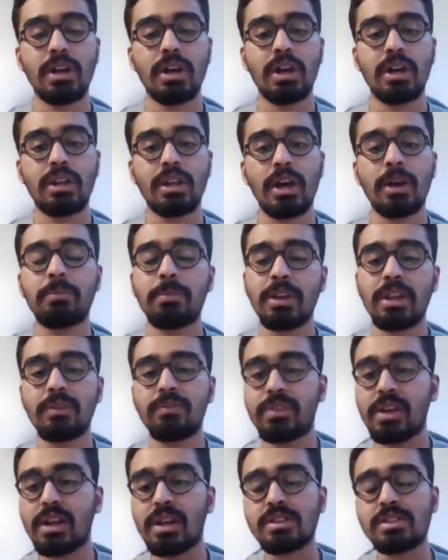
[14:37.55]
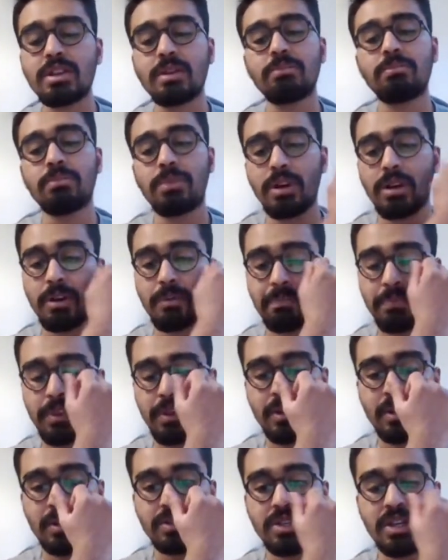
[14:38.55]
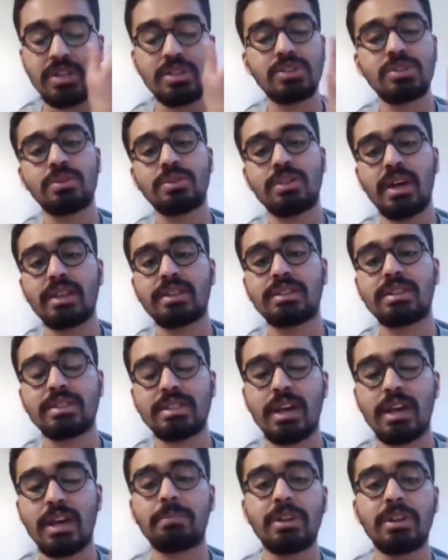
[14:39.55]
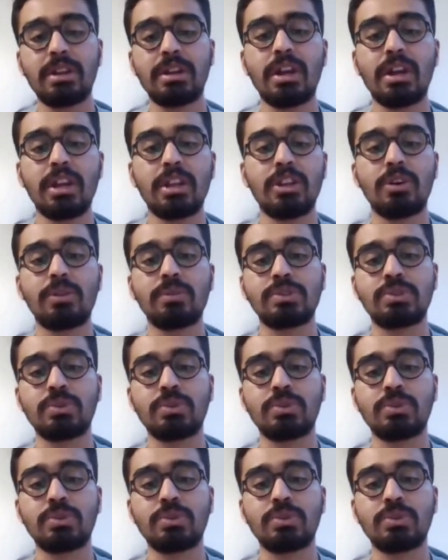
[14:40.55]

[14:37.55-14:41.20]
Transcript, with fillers: And I believe there are some uh, changes to that that's happening right now.